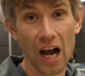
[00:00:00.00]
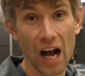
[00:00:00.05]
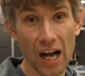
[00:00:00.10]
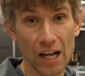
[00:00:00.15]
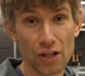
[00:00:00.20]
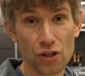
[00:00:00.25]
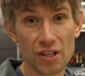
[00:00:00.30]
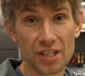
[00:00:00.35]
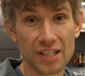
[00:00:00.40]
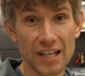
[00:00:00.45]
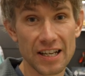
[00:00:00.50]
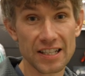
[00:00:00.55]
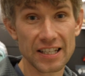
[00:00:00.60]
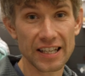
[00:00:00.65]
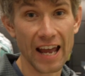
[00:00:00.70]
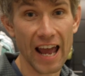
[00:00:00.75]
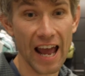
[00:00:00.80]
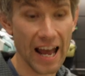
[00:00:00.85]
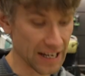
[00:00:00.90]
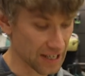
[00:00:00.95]

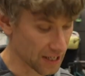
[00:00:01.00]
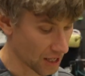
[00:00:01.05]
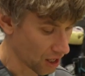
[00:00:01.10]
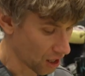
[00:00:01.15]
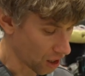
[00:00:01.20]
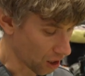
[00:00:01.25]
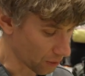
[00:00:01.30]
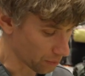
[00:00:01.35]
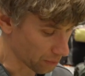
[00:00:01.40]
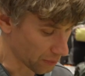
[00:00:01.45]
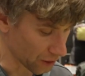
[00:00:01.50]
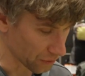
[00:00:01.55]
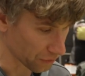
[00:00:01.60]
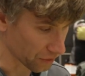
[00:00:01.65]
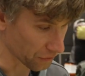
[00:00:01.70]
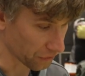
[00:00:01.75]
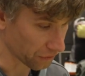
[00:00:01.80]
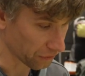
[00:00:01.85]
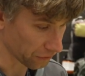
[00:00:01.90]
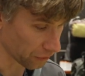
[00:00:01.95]
hydrostatic head on both
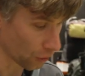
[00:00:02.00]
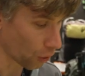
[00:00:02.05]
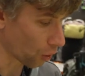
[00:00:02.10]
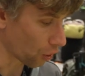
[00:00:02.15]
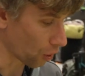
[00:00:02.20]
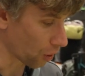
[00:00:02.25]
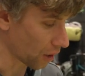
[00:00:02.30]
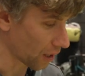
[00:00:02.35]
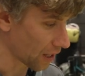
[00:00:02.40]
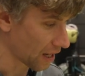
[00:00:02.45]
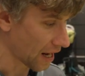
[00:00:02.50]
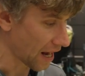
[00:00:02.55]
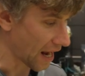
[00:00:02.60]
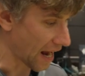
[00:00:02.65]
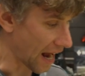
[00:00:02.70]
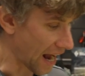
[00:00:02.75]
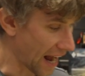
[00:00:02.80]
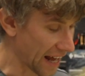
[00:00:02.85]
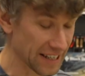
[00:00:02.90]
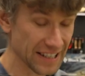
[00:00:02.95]
the floor
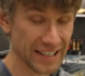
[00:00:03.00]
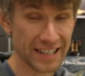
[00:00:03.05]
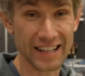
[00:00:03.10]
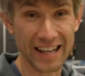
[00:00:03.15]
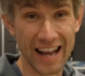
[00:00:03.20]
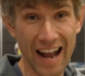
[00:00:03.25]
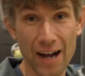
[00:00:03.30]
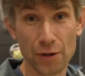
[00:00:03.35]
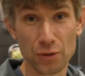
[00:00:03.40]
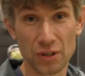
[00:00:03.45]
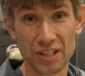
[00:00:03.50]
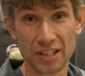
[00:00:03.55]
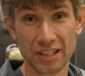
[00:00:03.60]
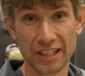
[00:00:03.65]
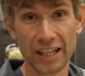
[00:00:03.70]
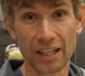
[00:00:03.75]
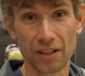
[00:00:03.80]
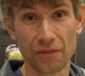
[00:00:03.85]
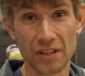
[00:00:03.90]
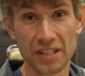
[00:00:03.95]
and the outer
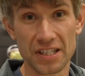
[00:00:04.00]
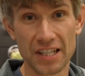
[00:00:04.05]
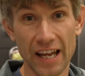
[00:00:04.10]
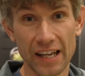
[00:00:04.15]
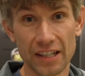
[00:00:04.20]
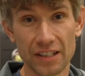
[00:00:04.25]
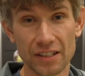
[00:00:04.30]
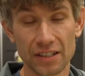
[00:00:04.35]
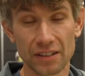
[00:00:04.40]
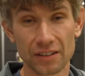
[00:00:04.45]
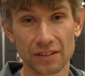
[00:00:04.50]
skin of the tent.